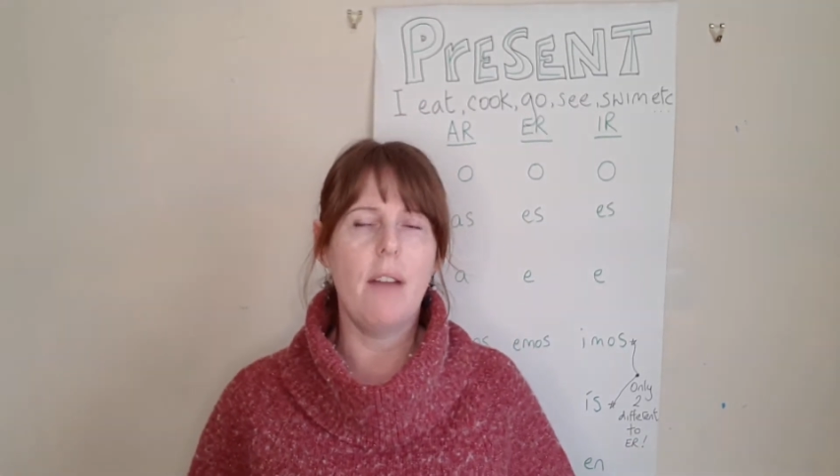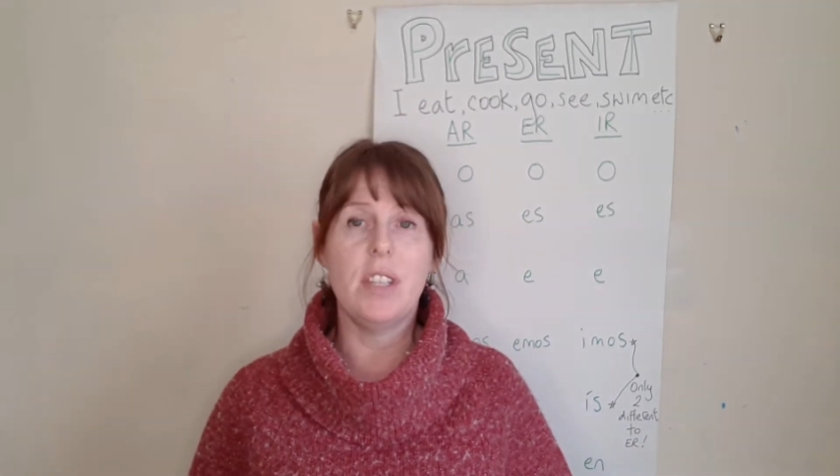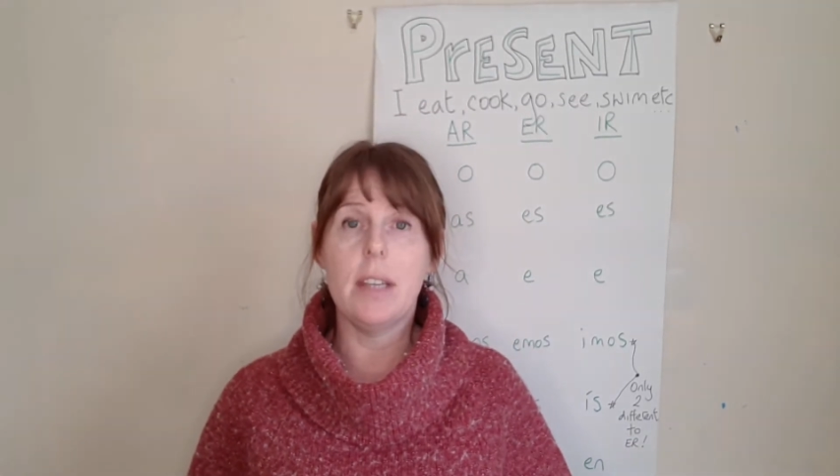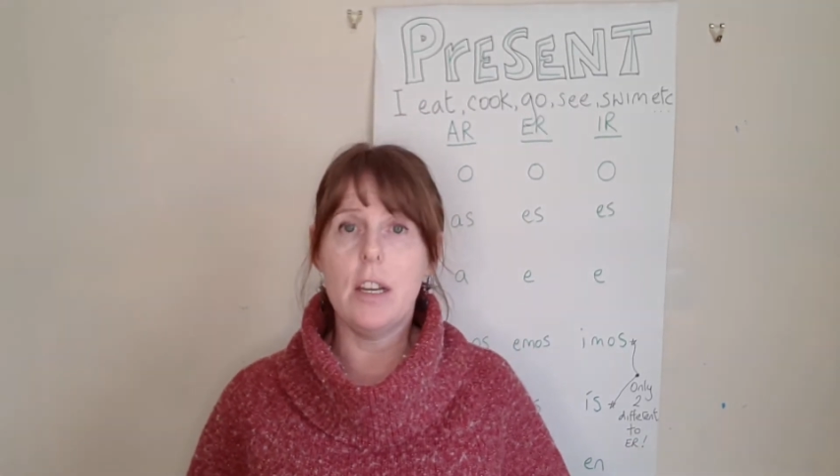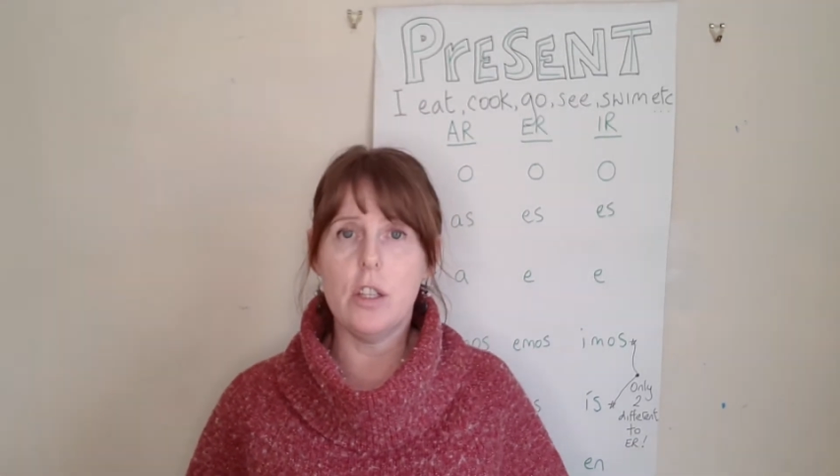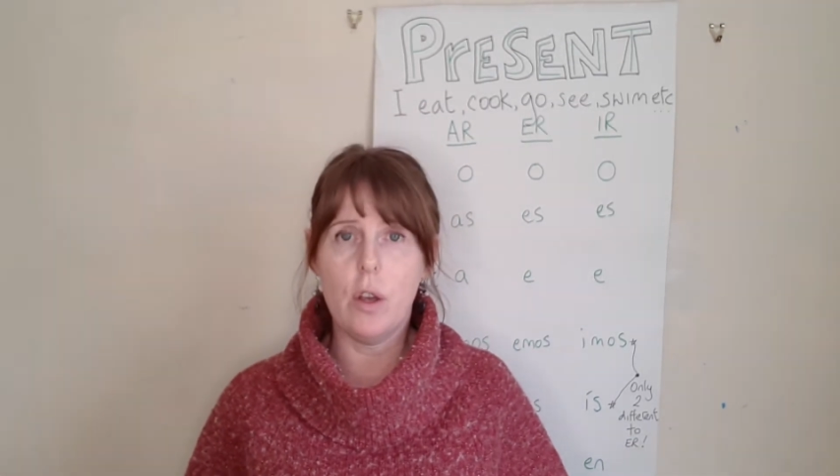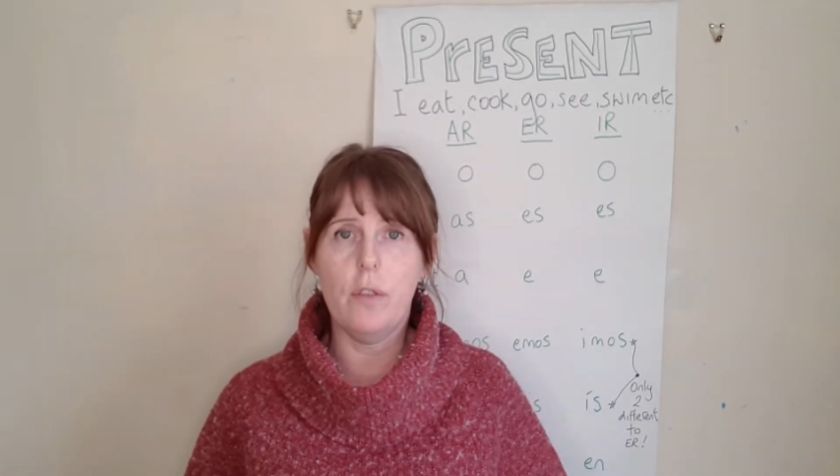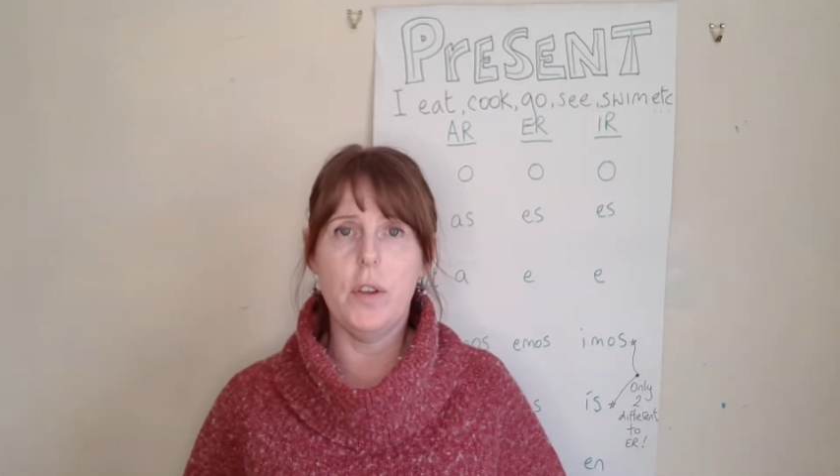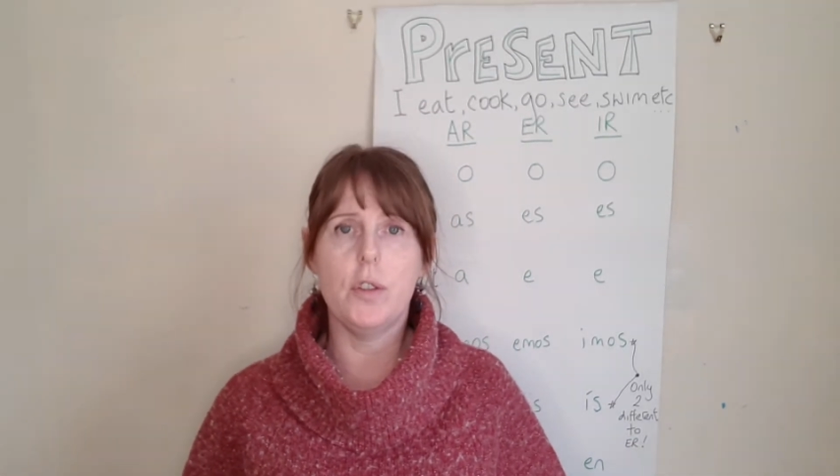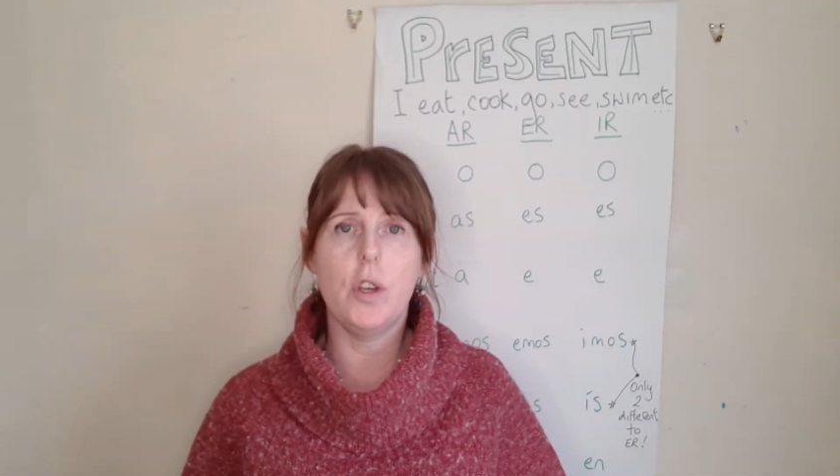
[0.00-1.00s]
designed a song
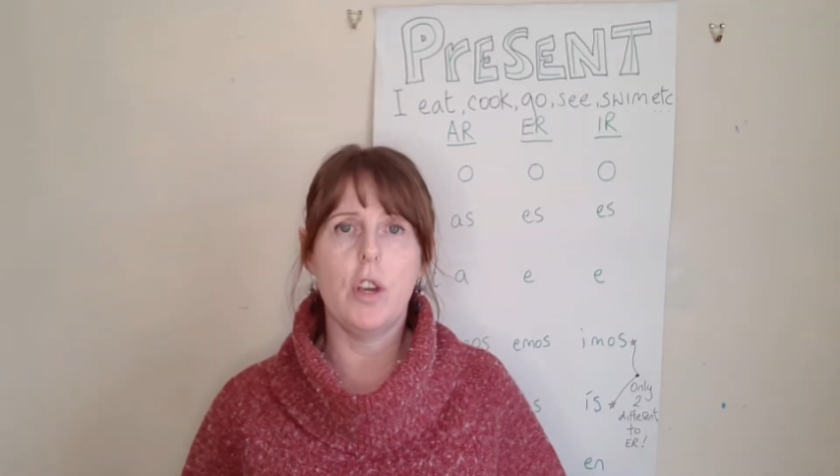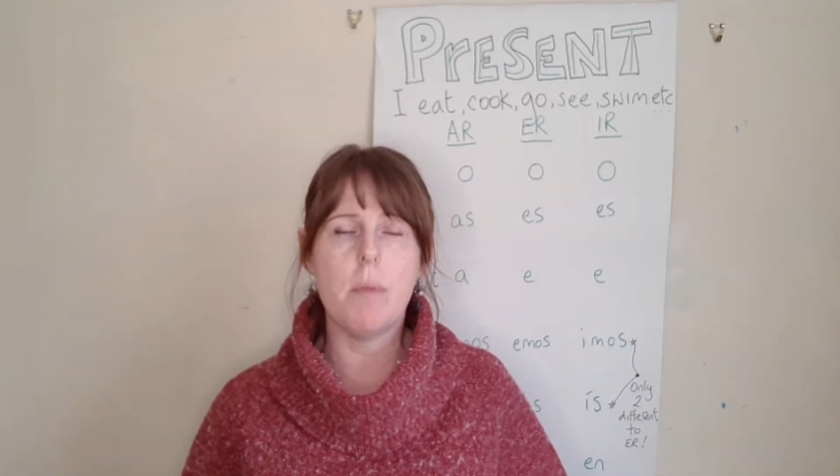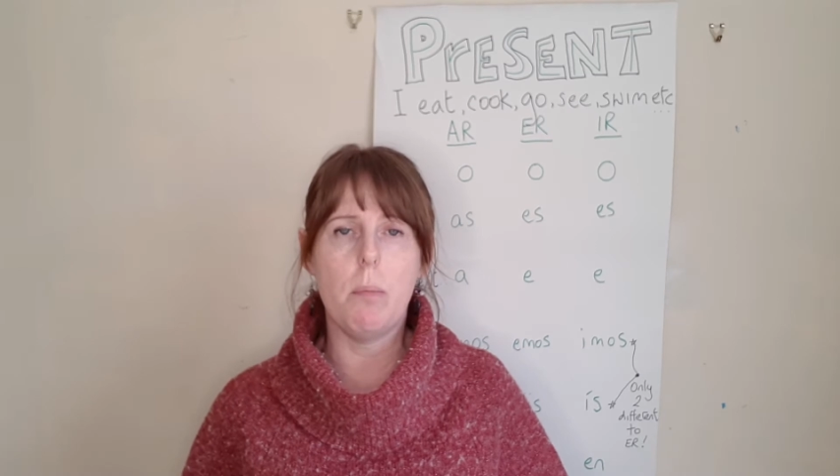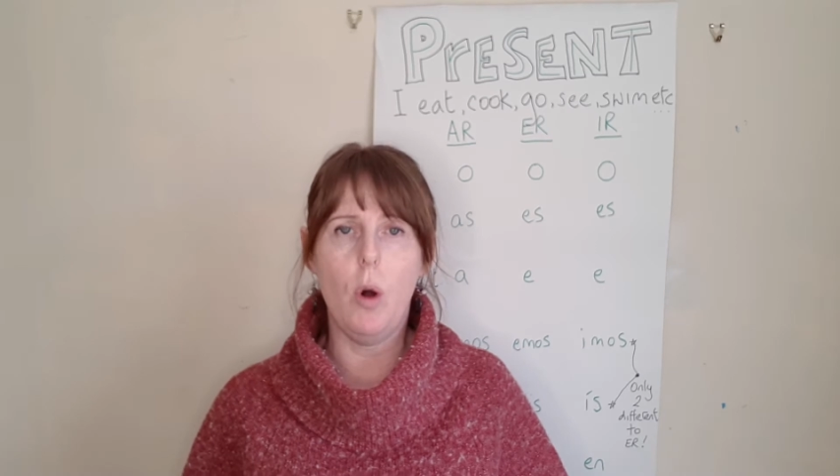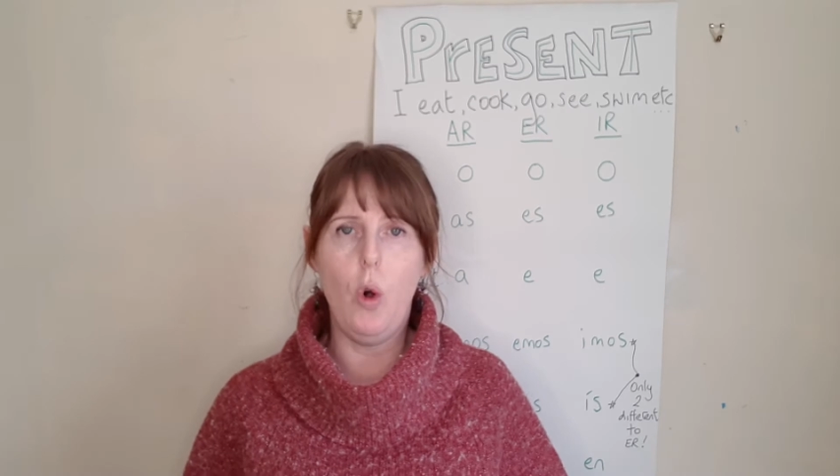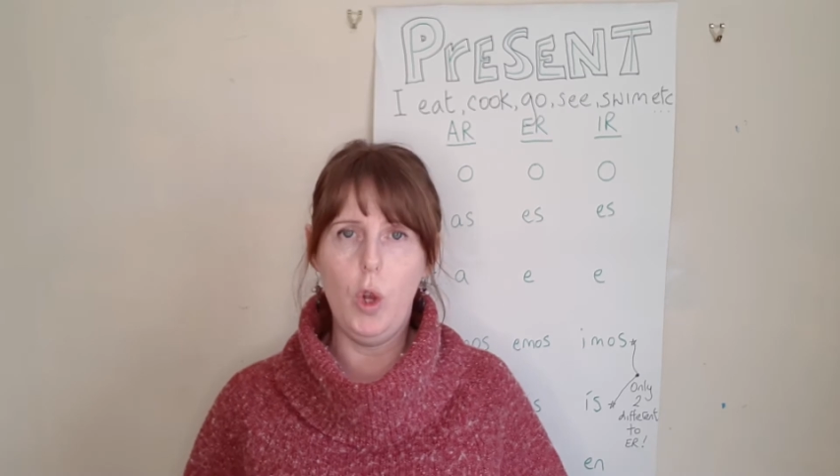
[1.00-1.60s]
for you so you can remember all